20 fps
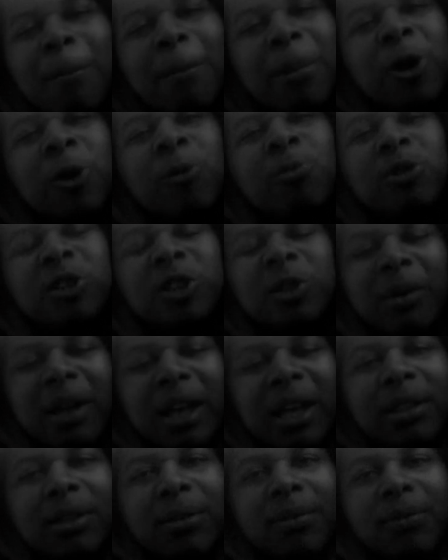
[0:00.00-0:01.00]
them a better
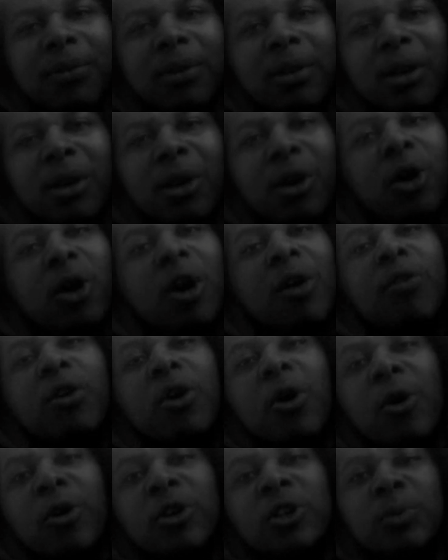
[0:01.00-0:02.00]
perspective?
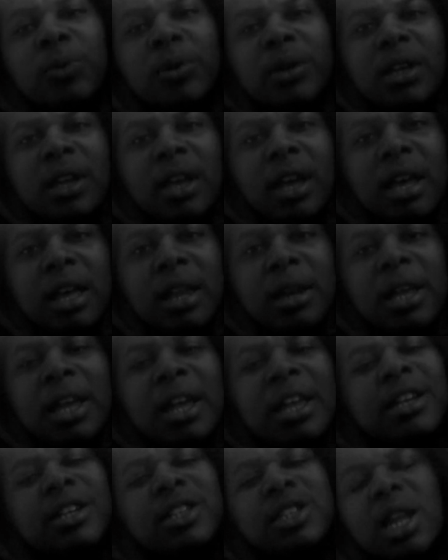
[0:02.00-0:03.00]
Of course we can.
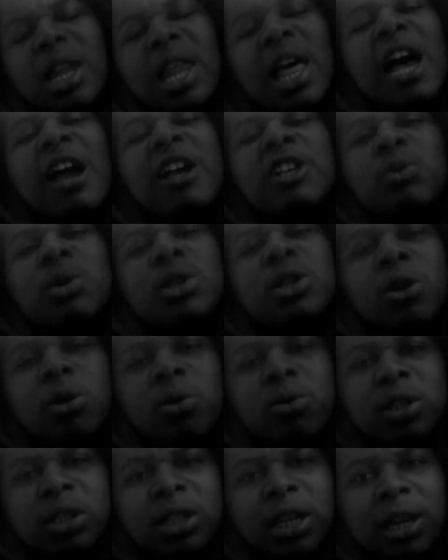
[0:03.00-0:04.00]
Because the lives we
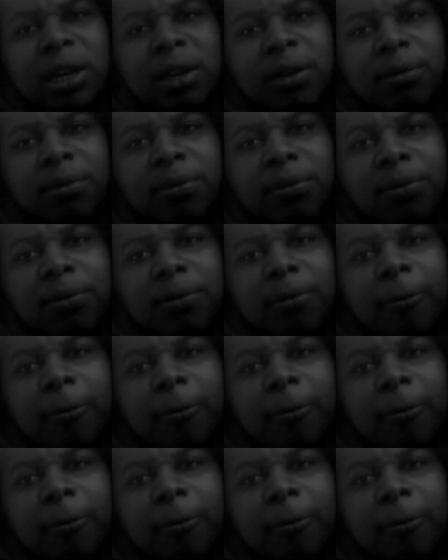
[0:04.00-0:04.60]
don't save,